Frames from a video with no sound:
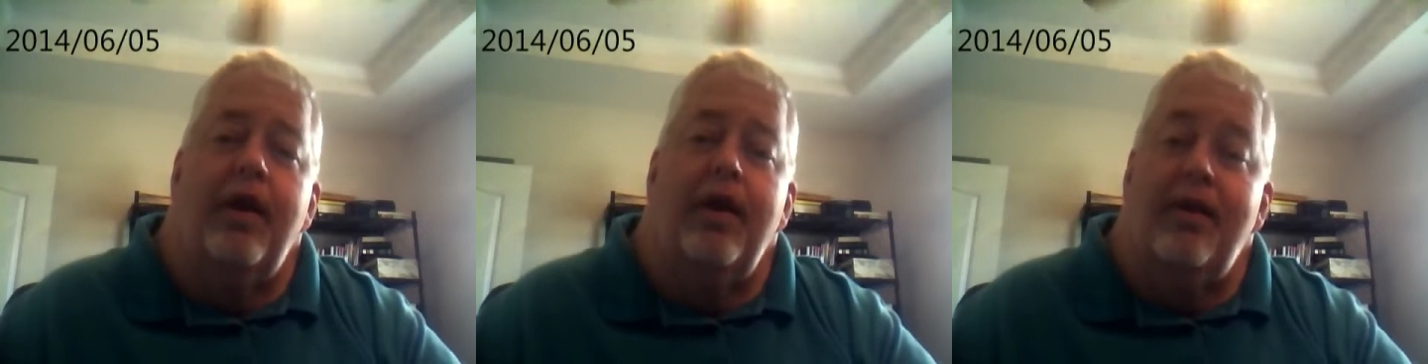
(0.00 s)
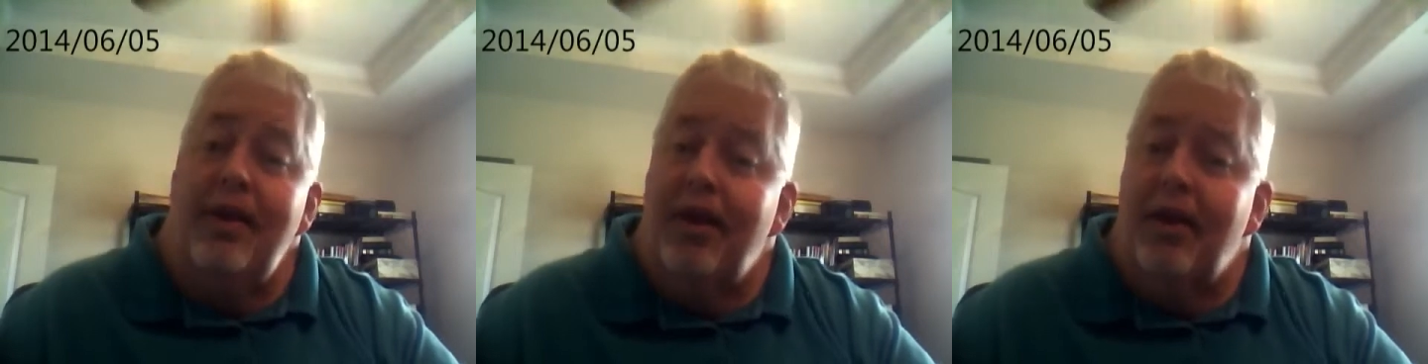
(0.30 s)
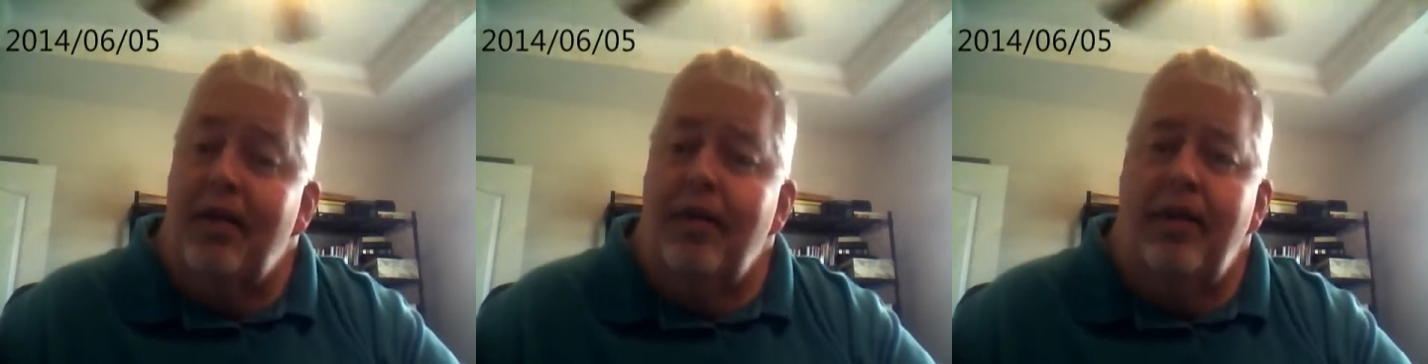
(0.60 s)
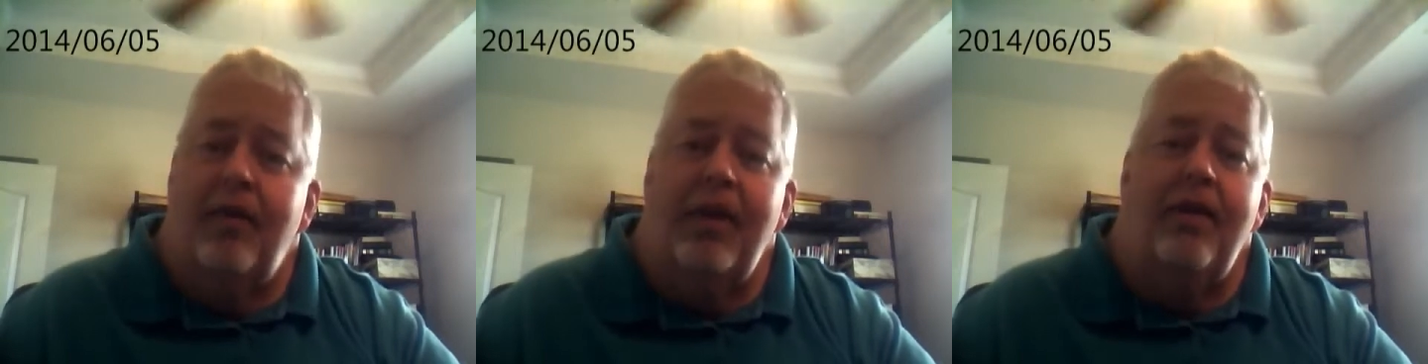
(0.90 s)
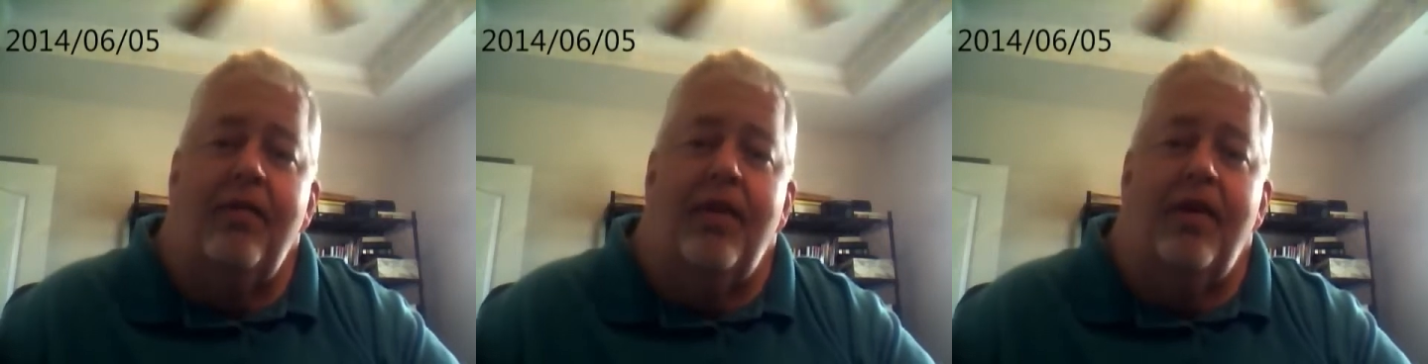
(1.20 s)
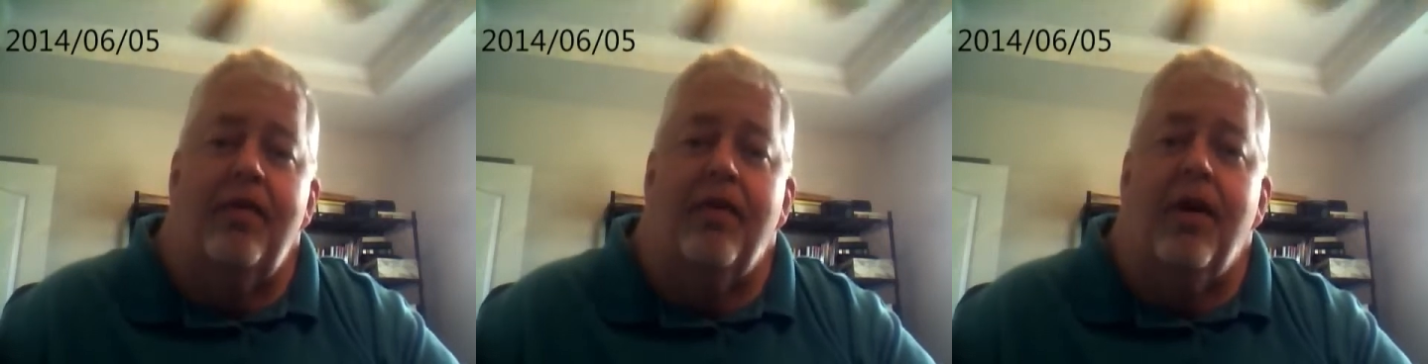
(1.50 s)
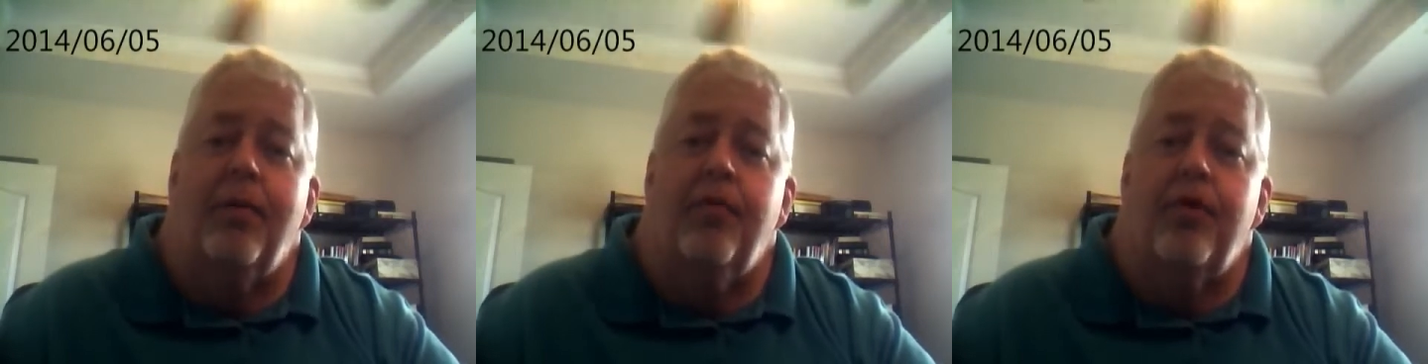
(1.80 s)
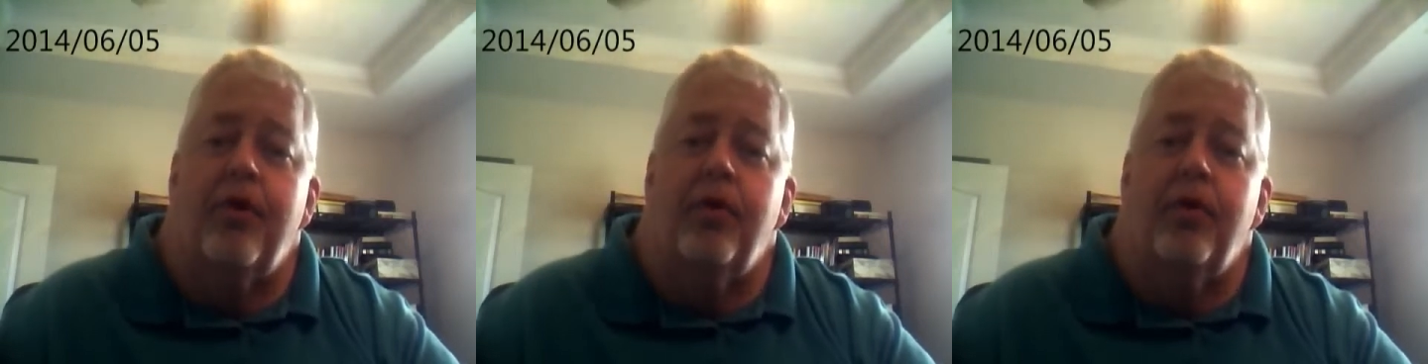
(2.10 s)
he did indeed send us the Comforter.